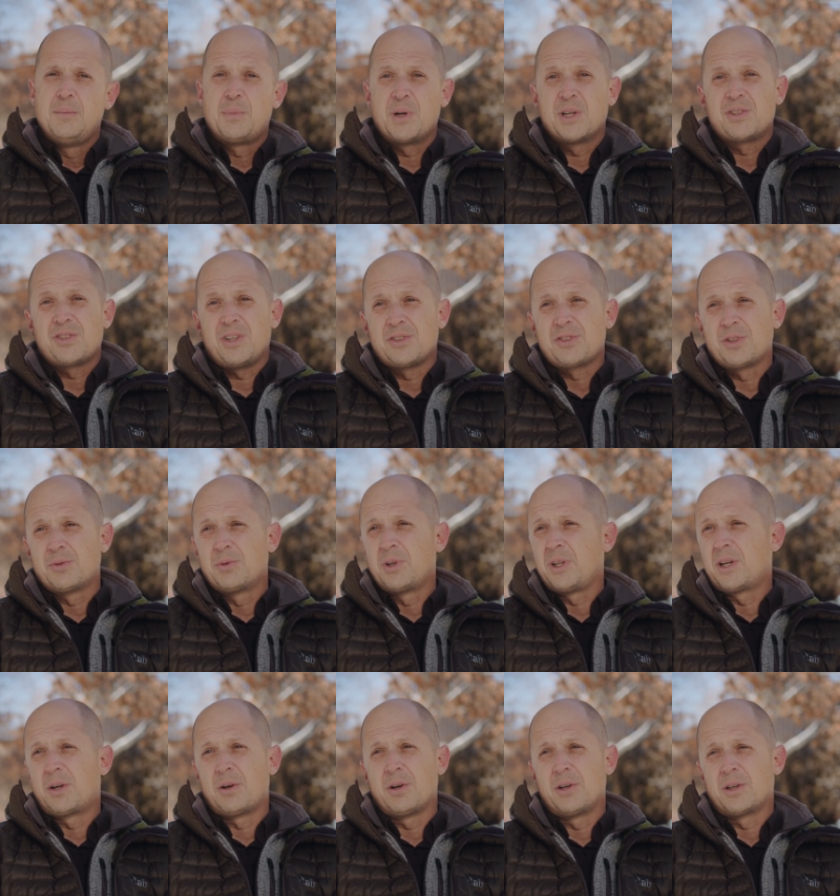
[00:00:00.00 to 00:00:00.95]
But it's also
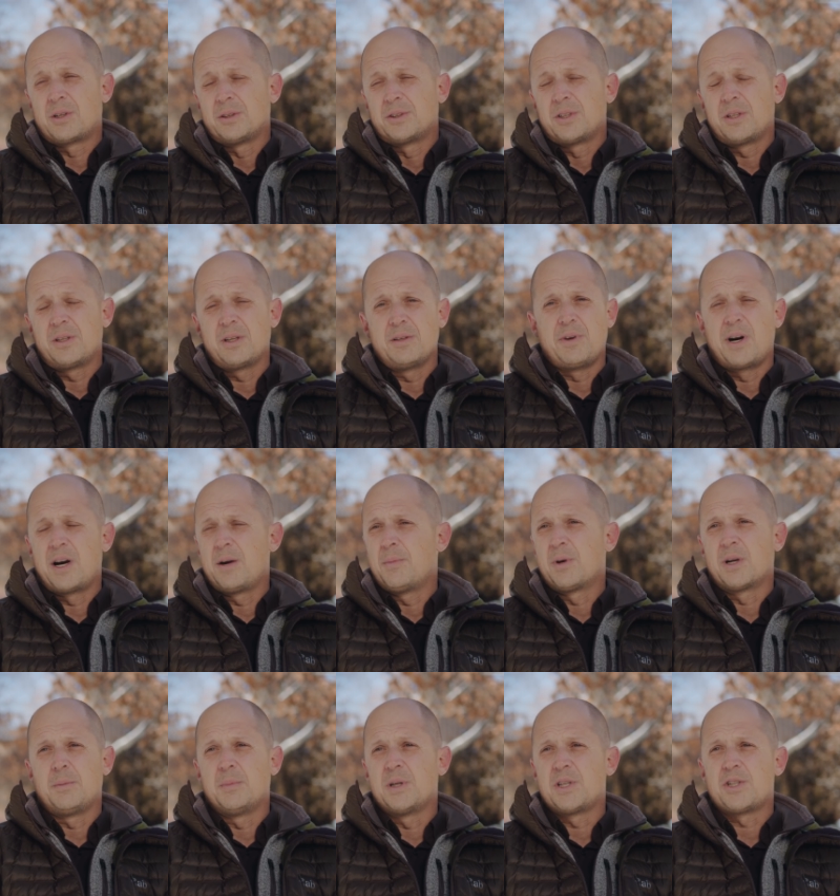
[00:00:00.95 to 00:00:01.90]
really critical to the
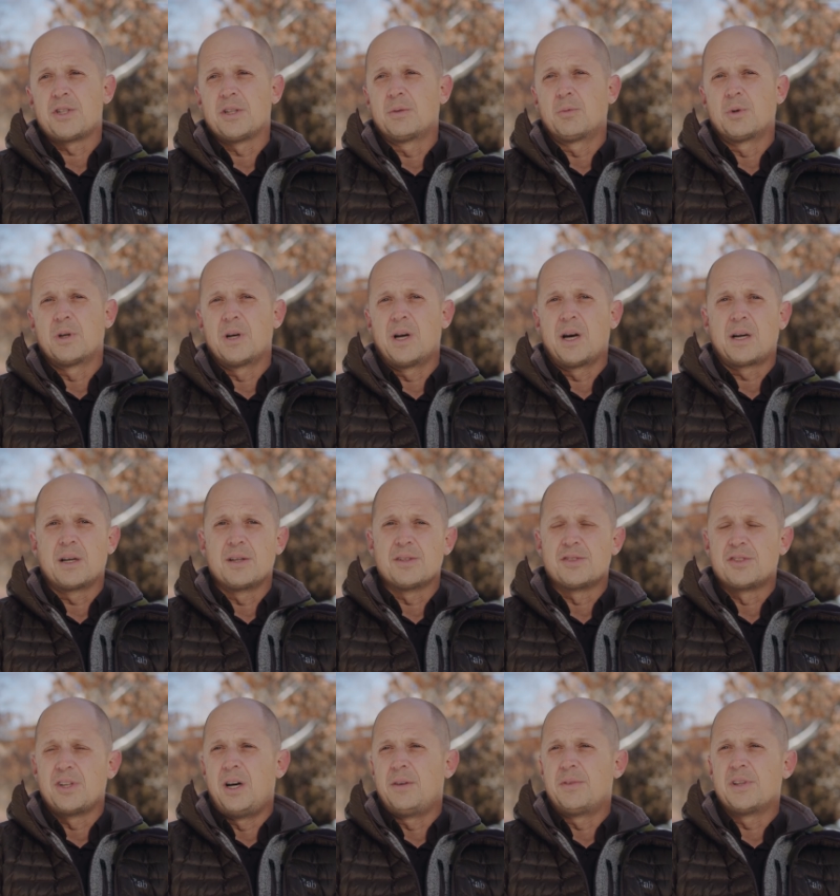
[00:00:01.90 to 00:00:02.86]
environmental mission. We're not going
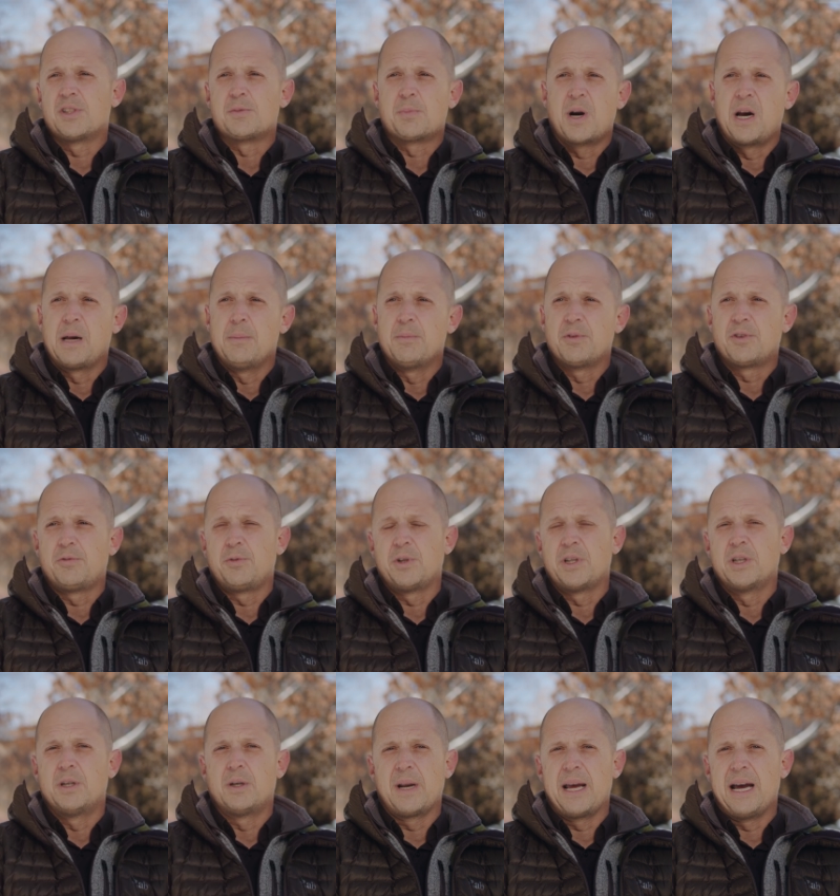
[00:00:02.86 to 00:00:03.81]
to solve these problems if
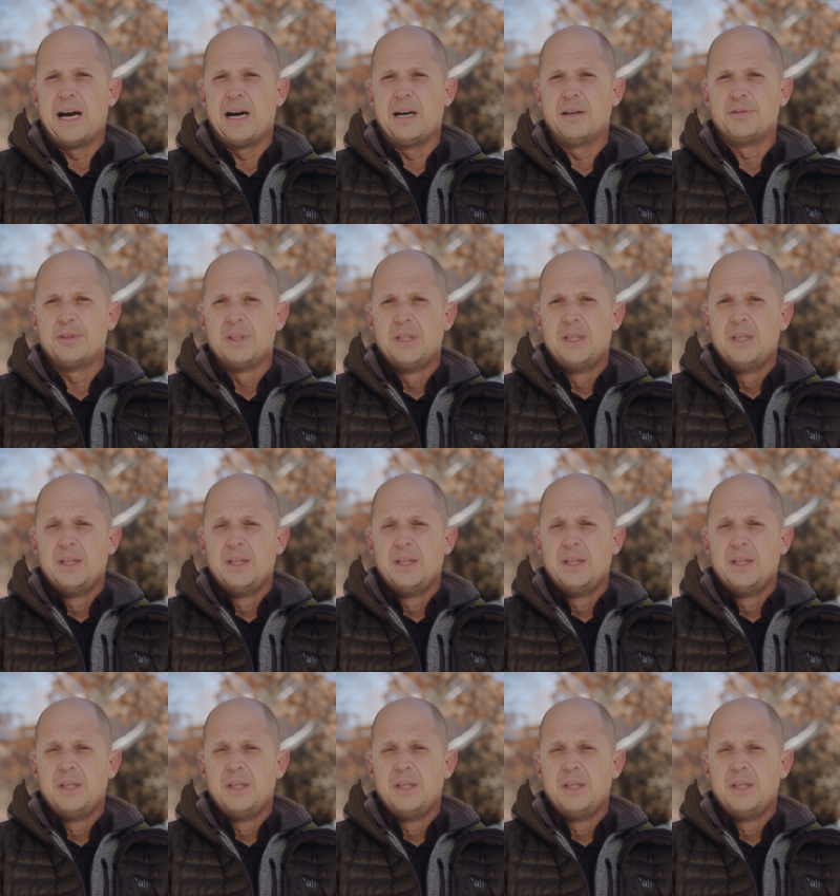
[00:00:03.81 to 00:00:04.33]
we don't have